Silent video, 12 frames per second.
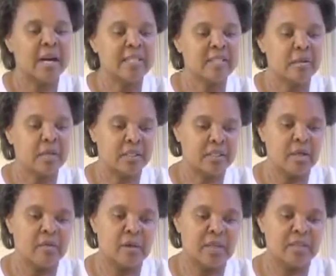I started
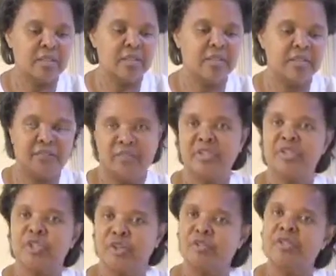going to different
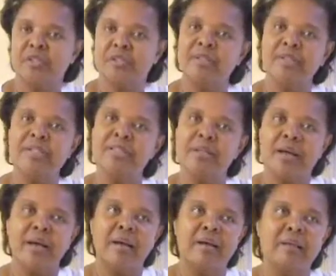churches
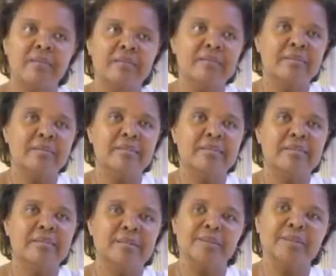
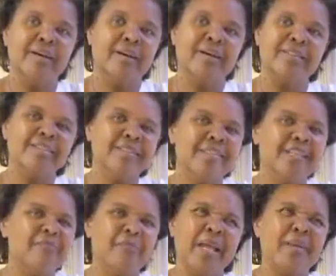to see
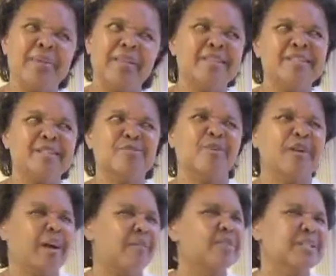if maybe this is
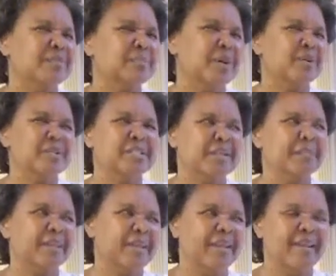where I was supposed to
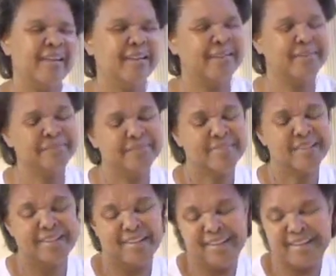be.
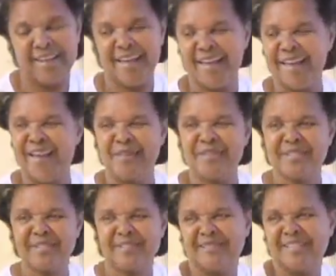And it
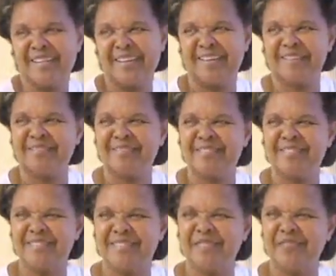was,
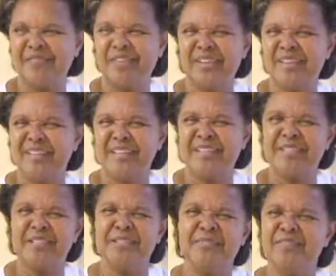didn't feel any
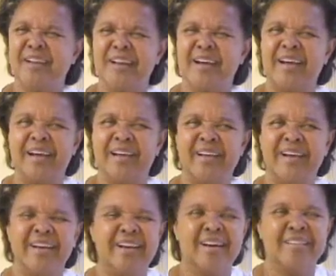different.
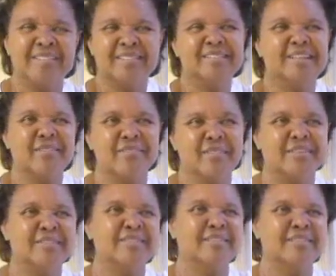I just never,